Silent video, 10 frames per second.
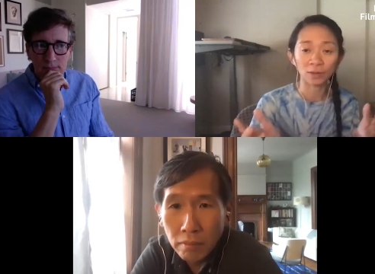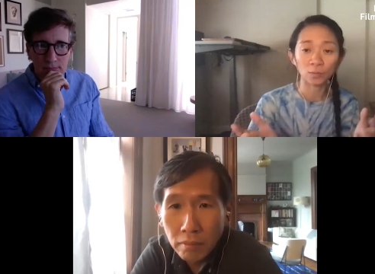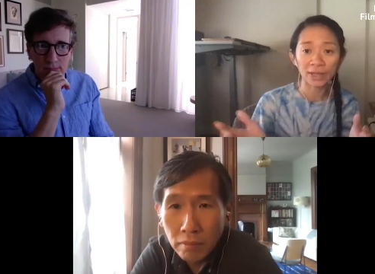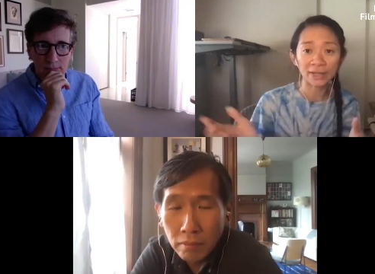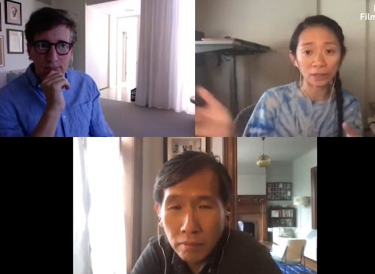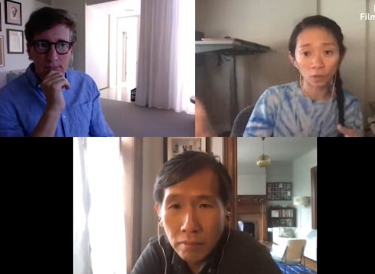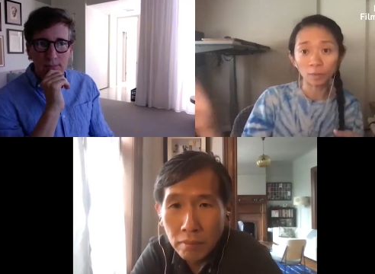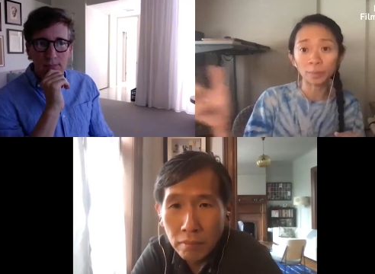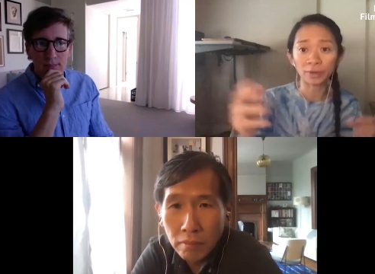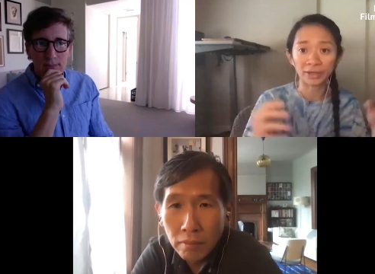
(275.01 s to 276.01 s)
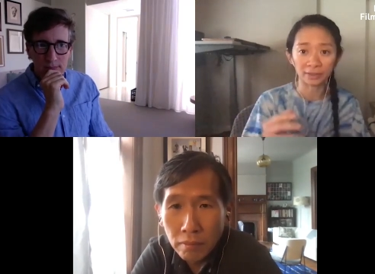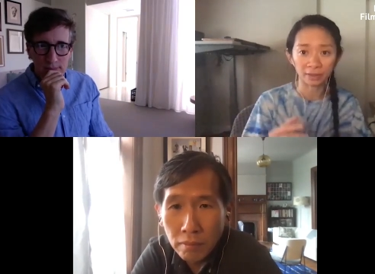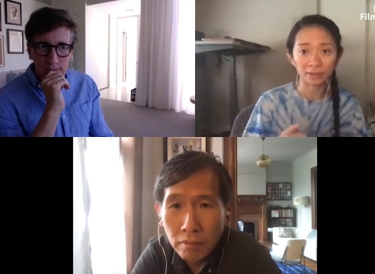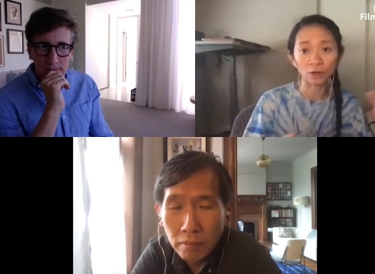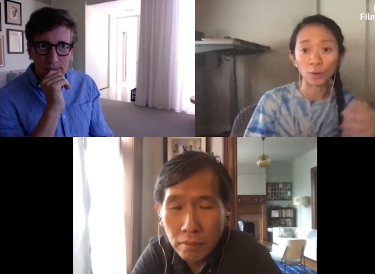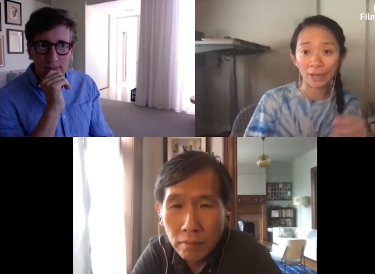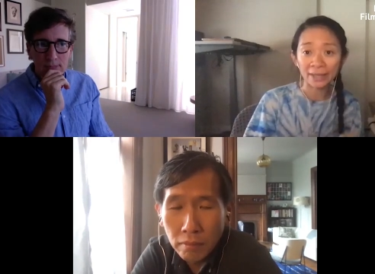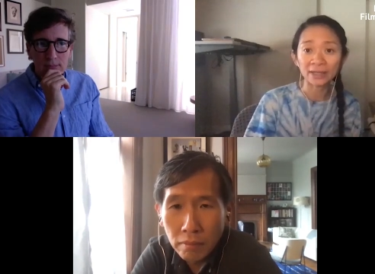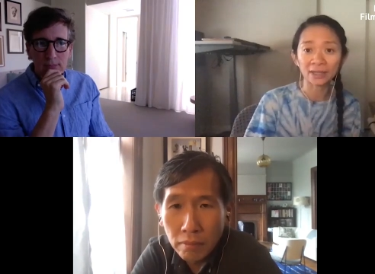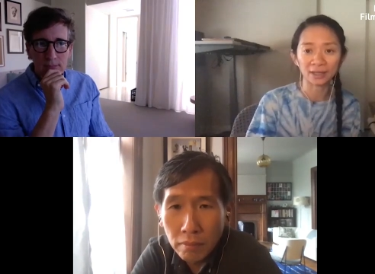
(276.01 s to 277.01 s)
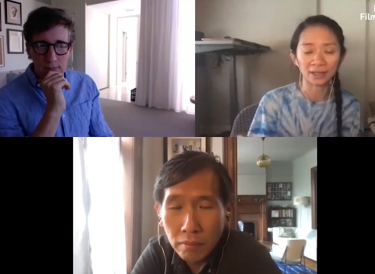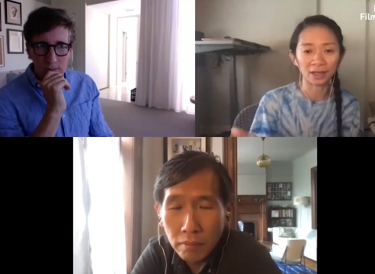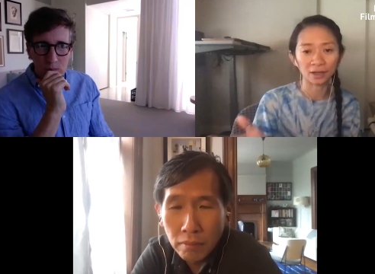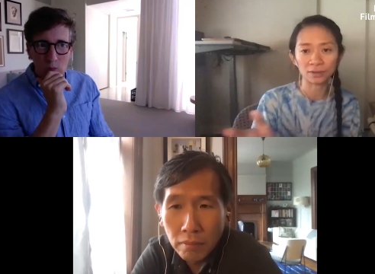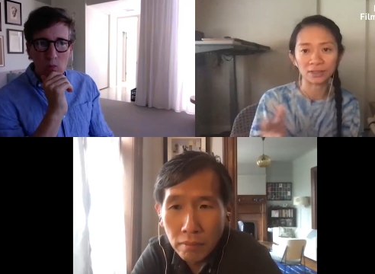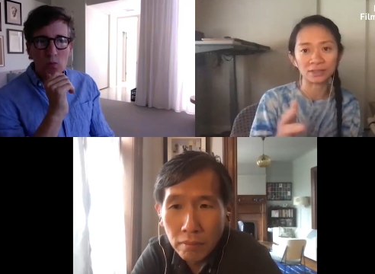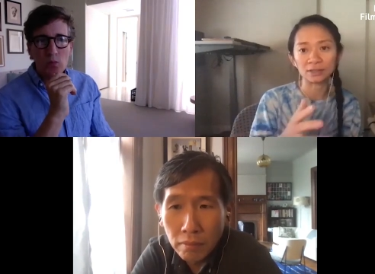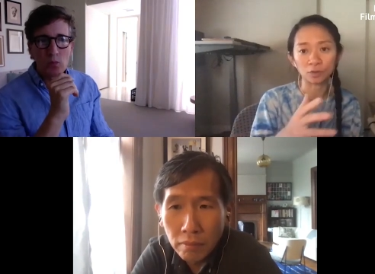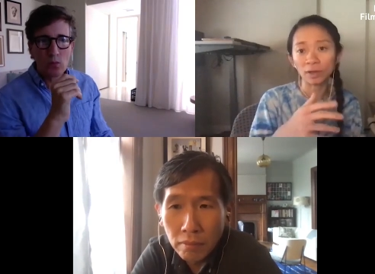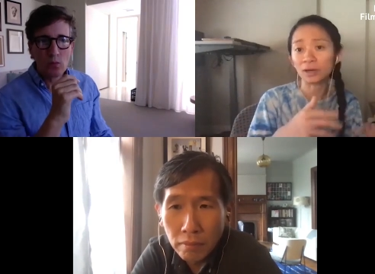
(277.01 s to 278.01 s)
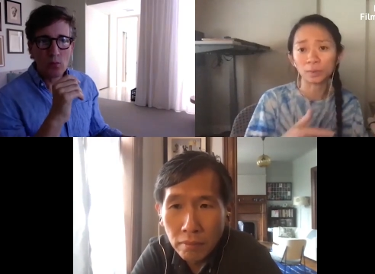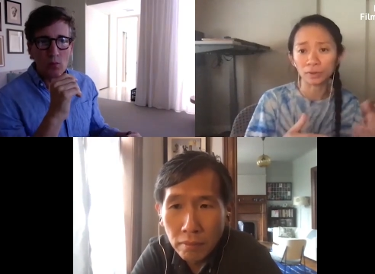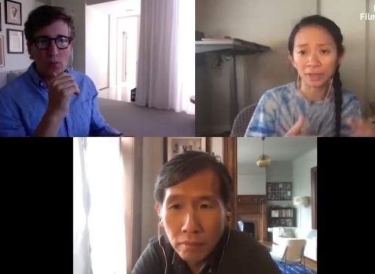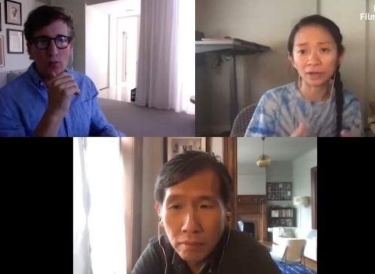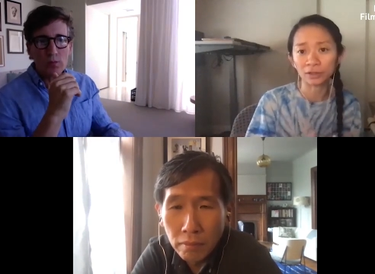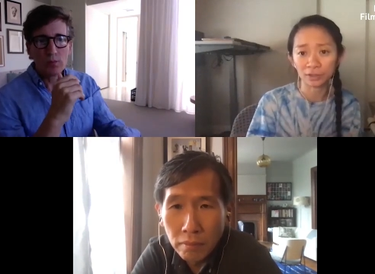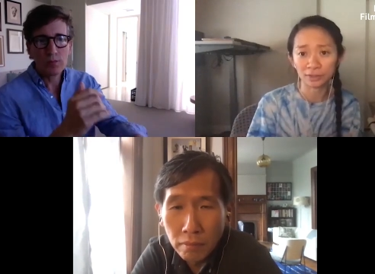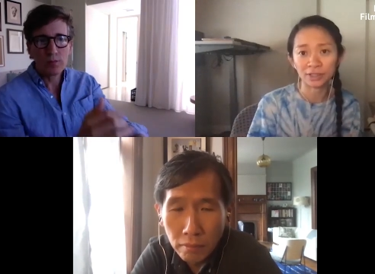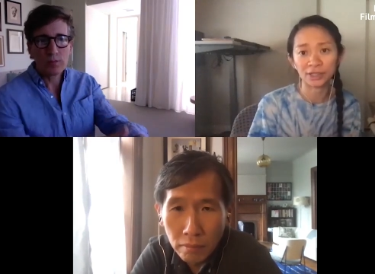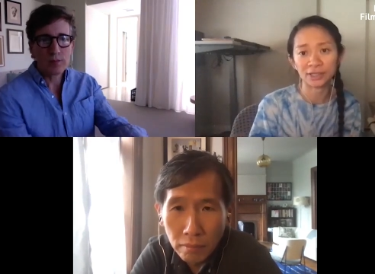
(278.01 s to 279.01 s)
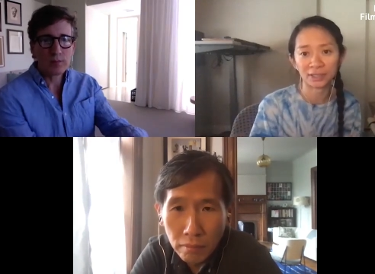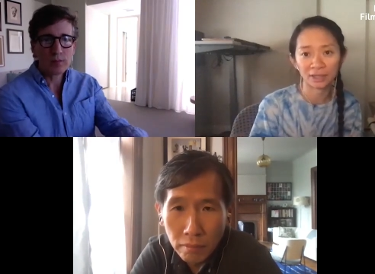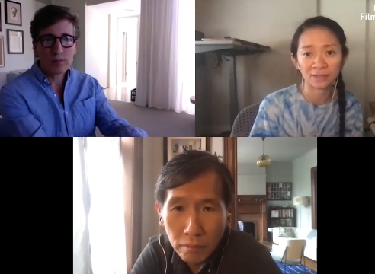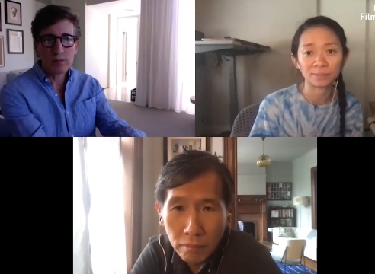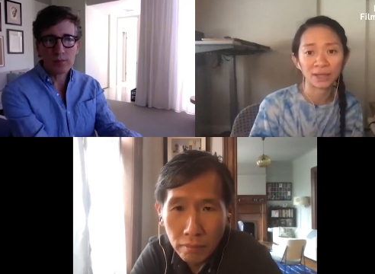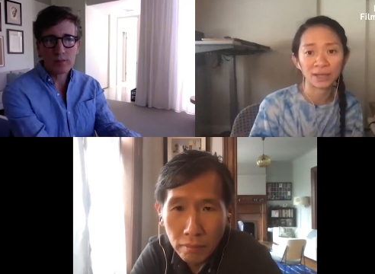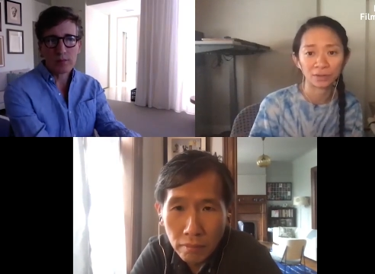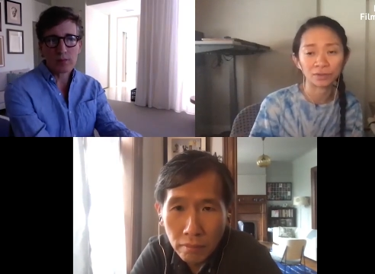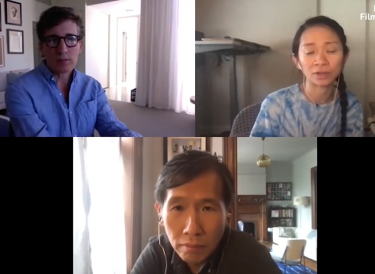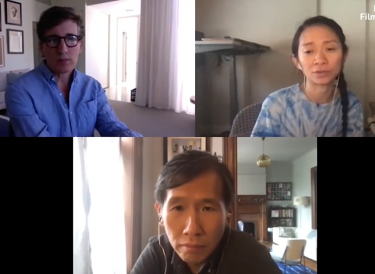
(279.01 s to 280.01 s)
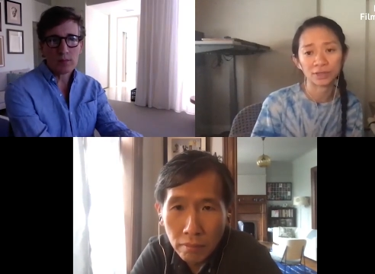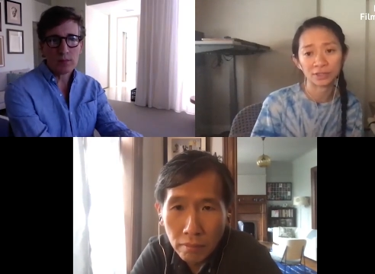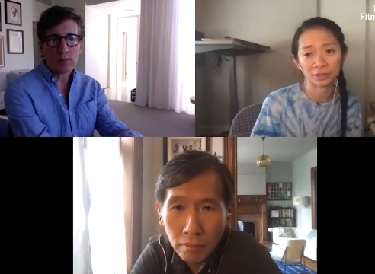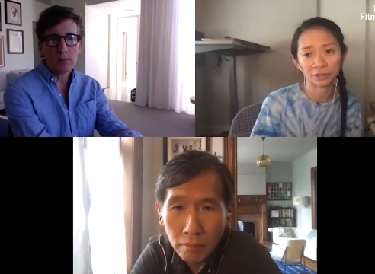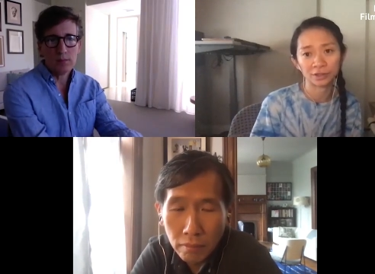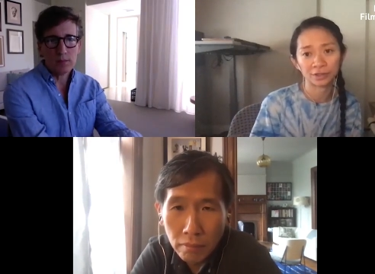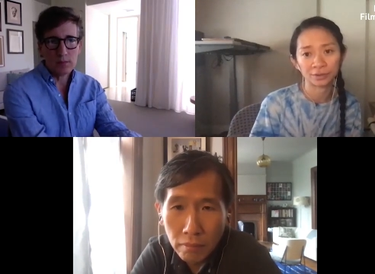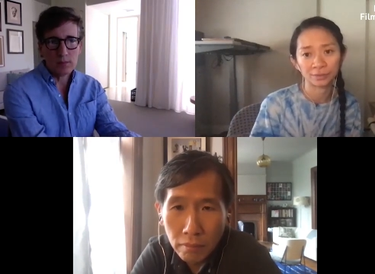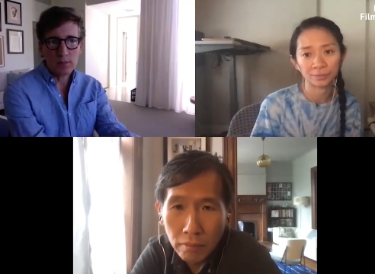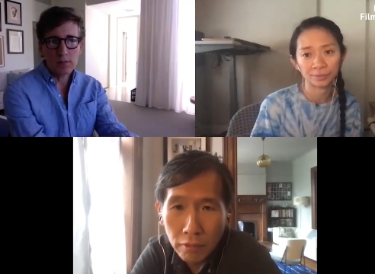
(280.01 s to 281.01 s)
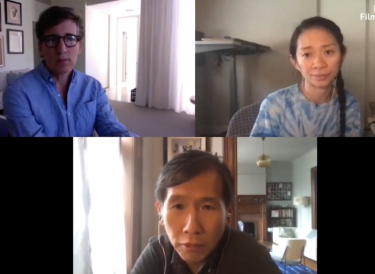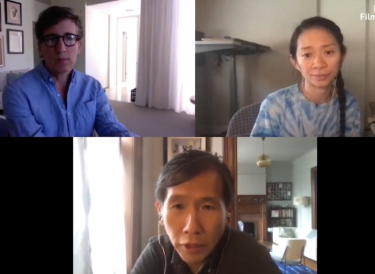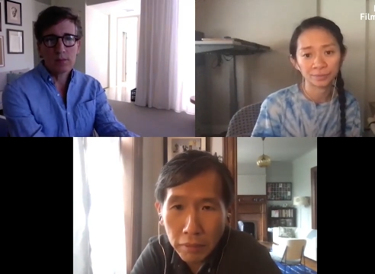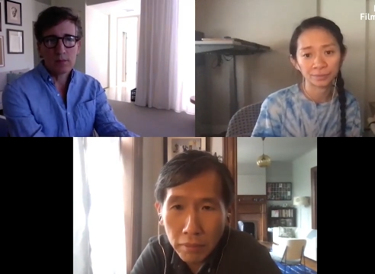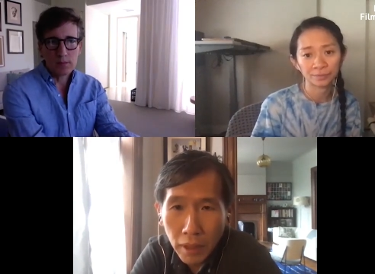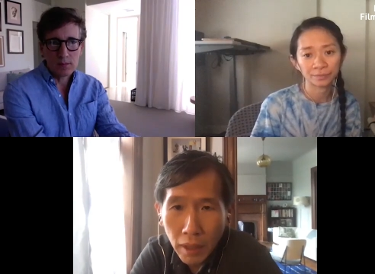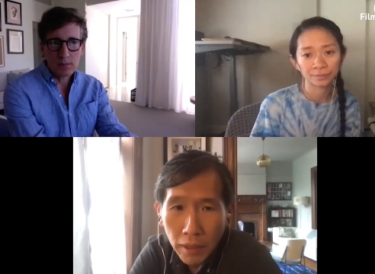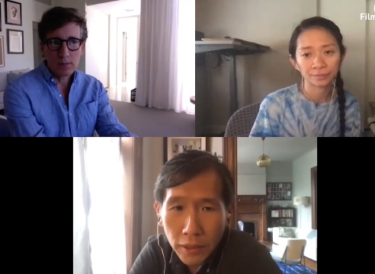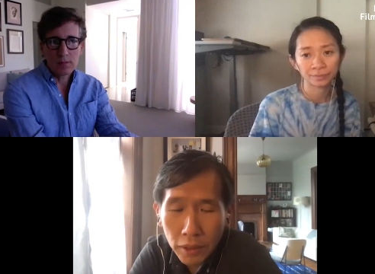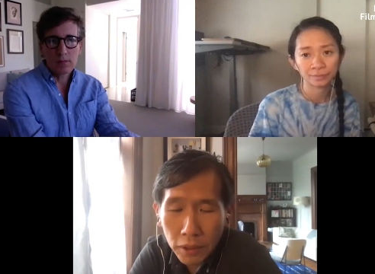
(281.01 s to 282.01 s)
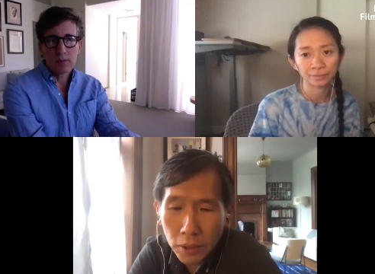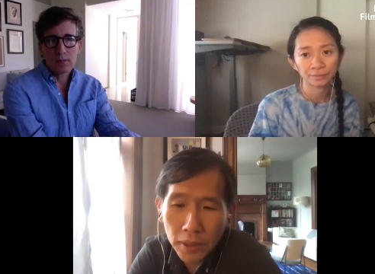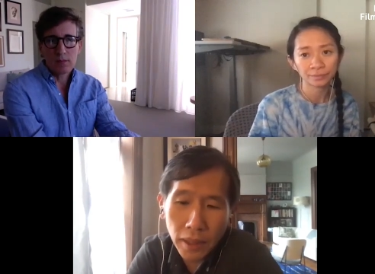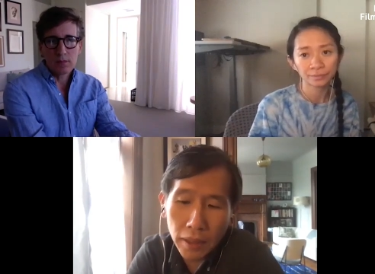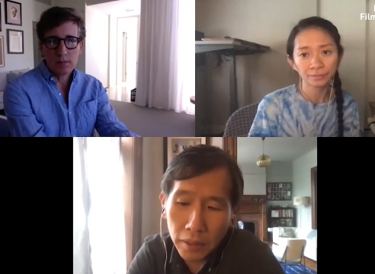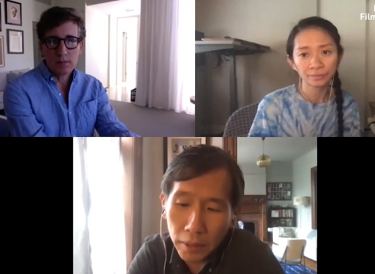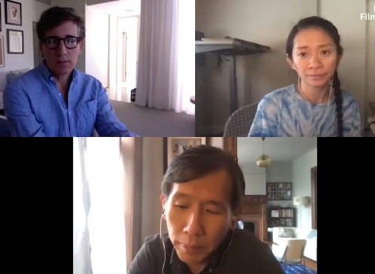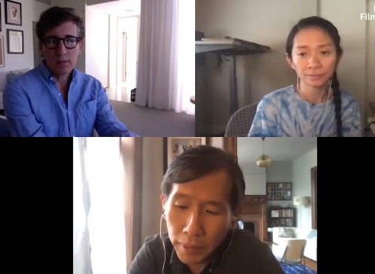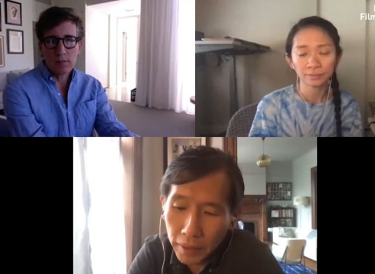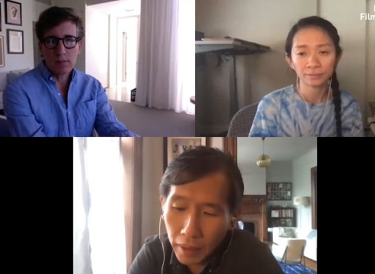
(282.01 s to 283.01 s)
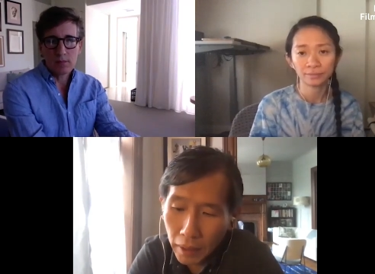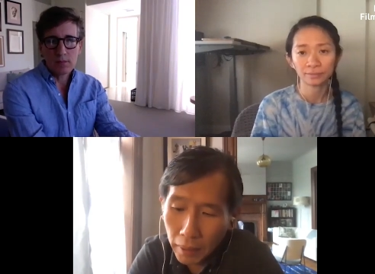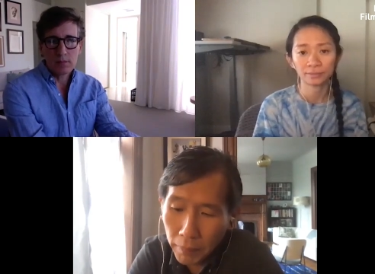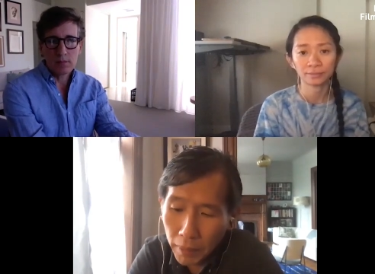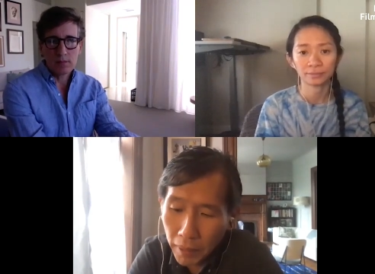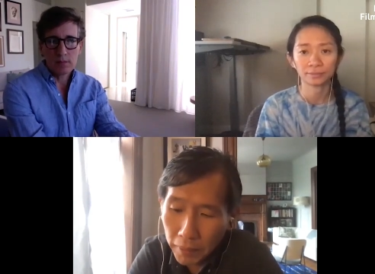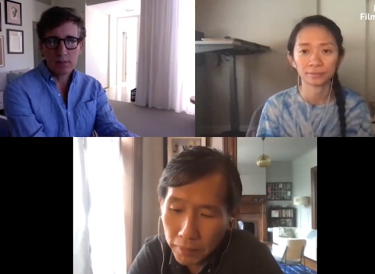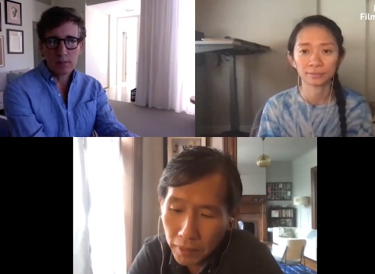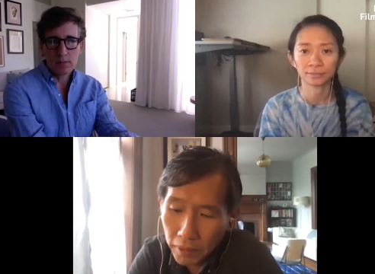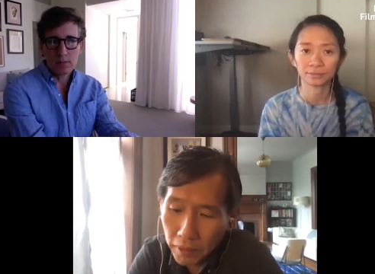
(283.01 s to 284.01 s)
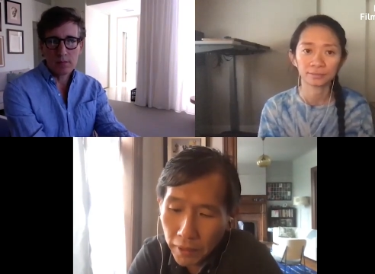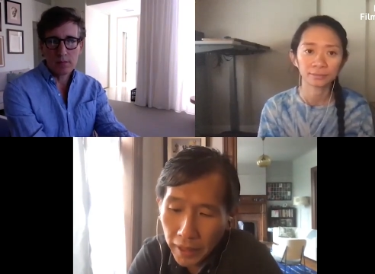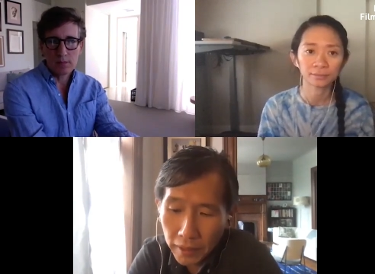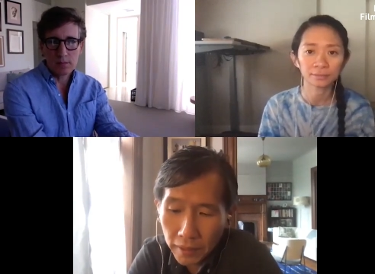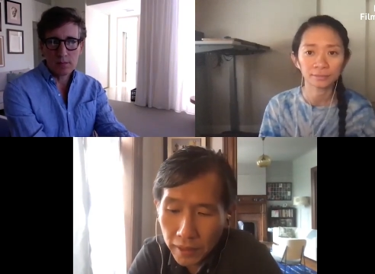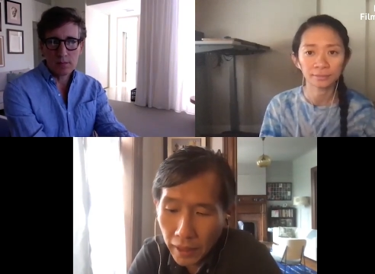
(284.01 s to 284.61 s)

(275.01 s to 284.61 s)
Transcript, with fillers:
Speaker 1: that we can incorporate organically all these incredible characters that Jessica has met through her
Speaker 2: research. Right. So could you say a little bit um, about creating this